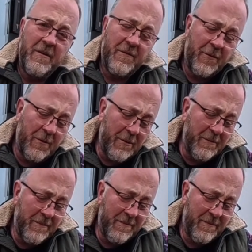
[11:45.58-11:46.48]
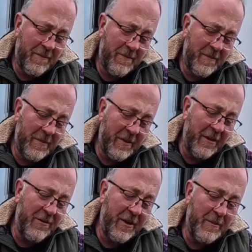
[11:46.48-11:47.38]
For
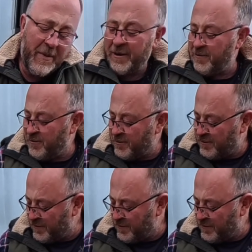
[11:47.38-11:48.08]
£19,